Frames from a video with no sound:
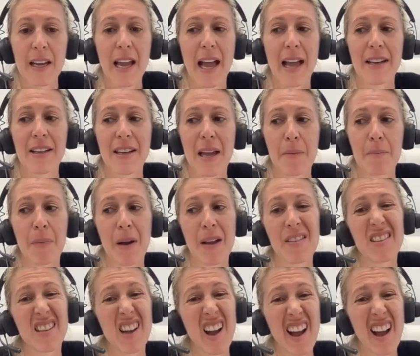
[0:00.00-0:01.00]
and yet by
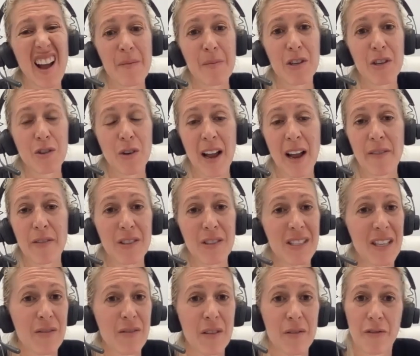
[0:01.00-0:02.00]
the time it travels
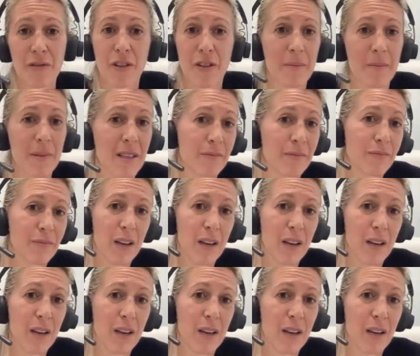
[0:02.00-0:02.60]
even from a,